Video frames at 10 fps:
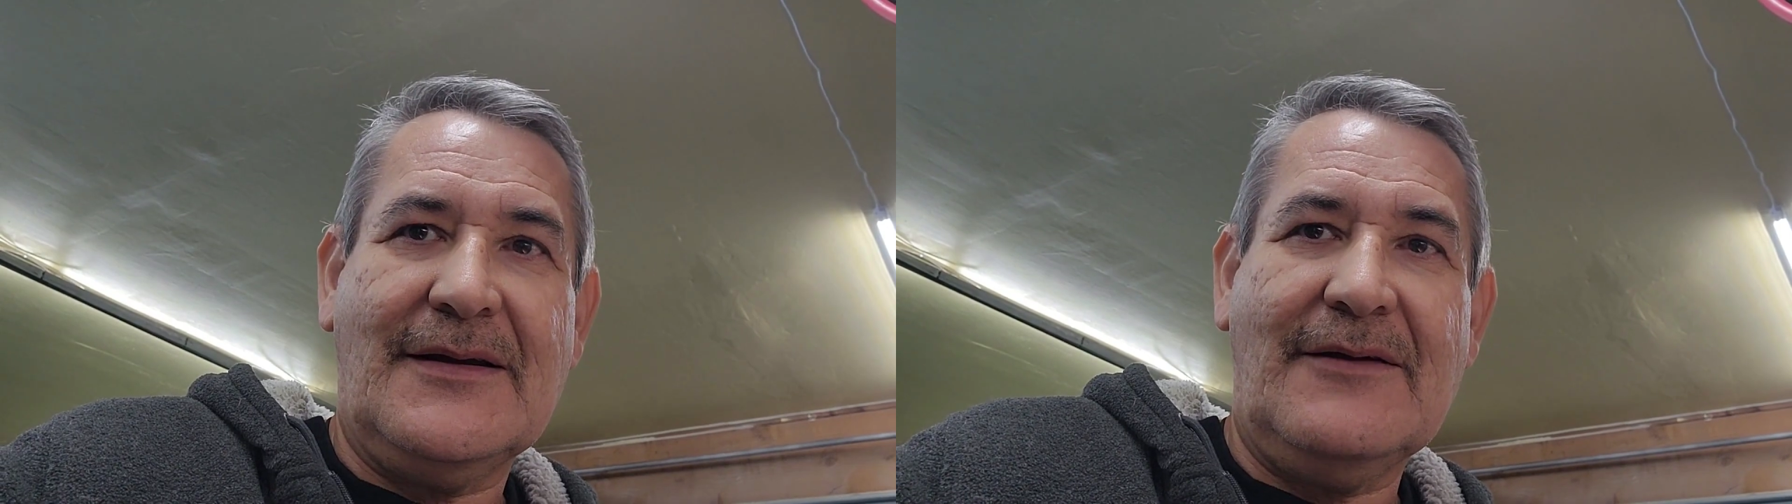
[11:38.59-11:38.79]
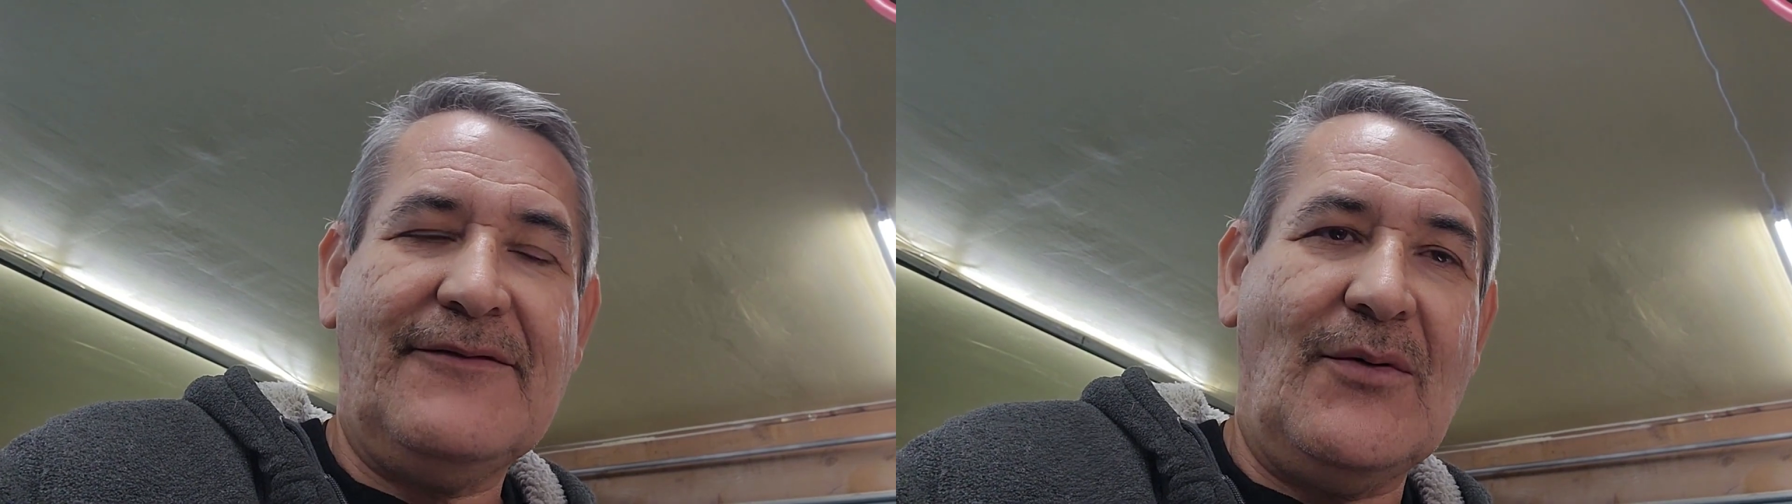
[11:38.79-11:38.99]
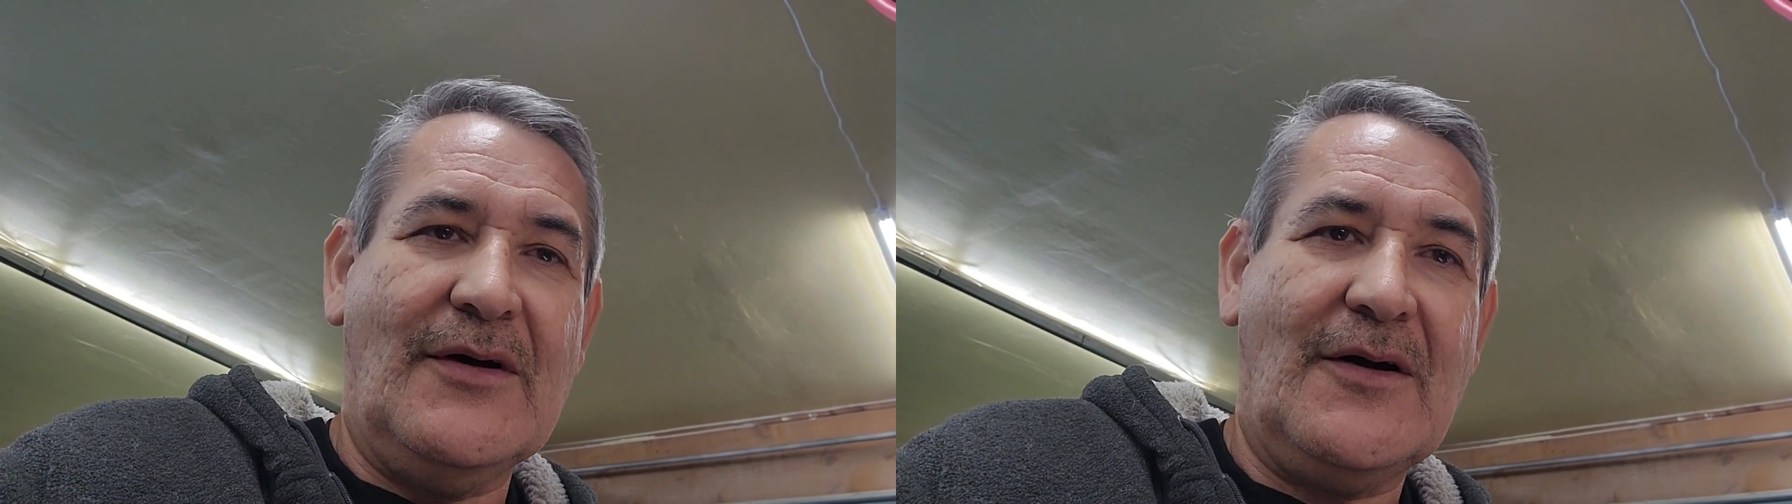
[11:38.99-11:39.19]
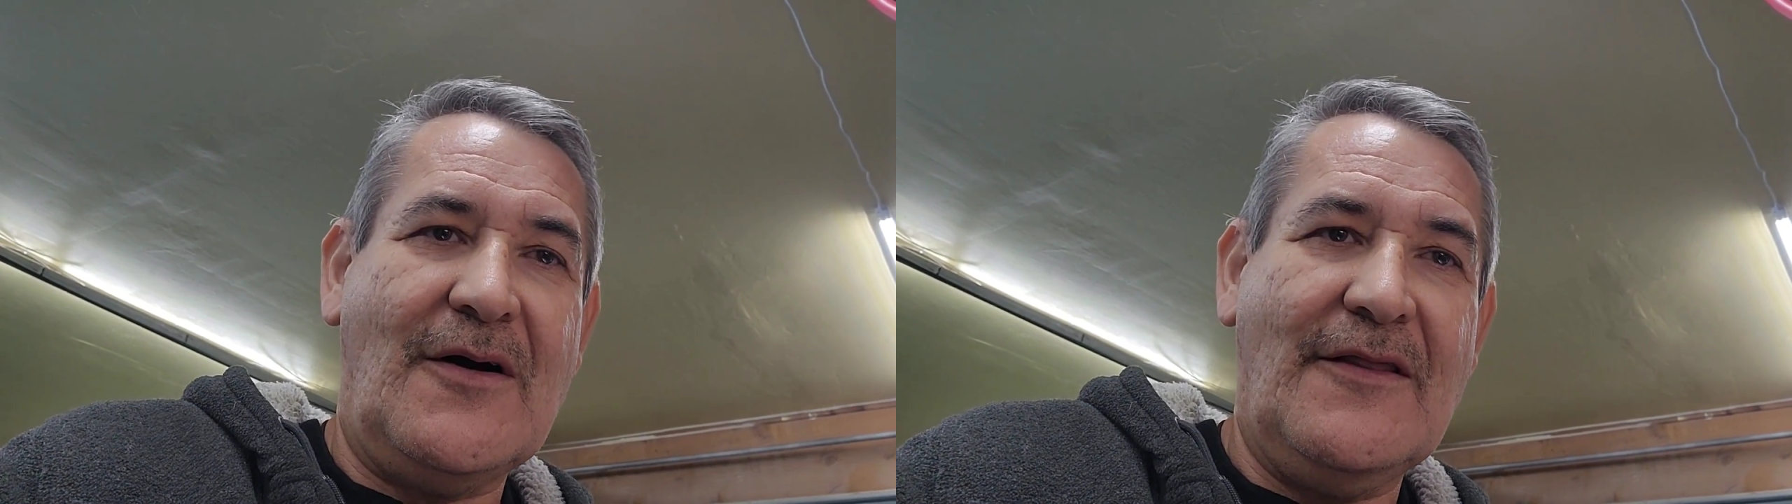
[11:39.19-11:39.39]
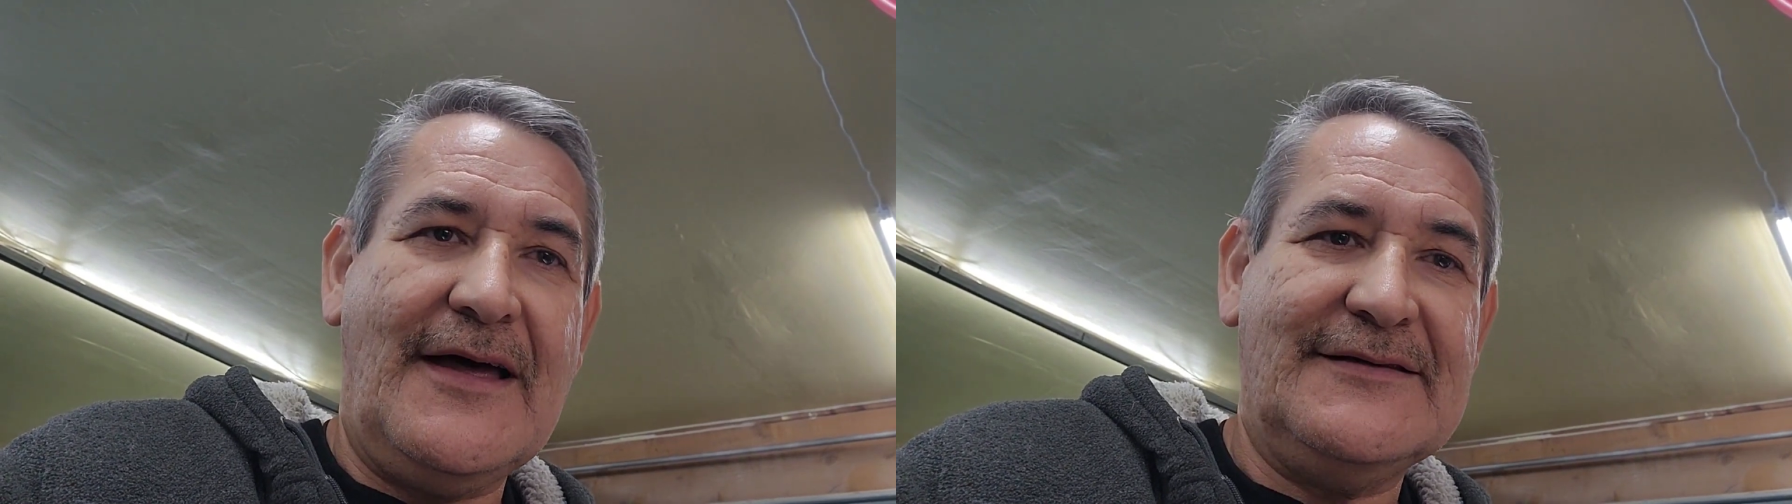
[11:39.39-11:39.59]
if I want to
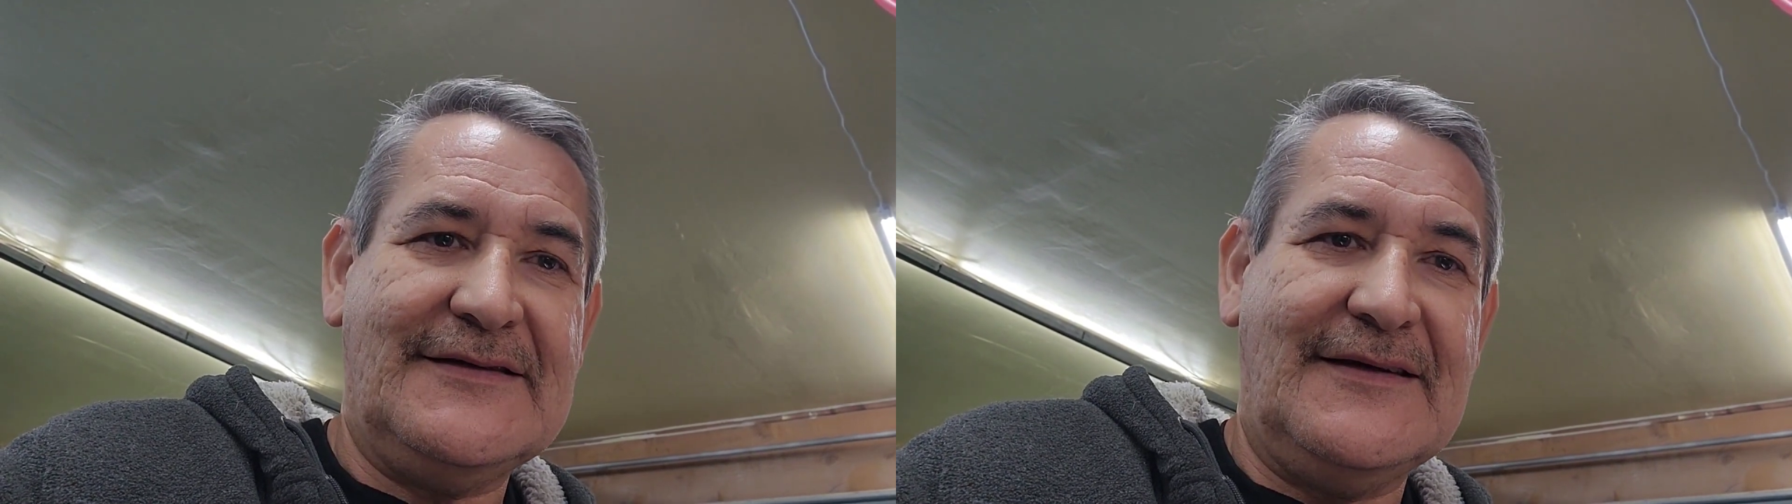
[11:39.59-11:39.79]
call this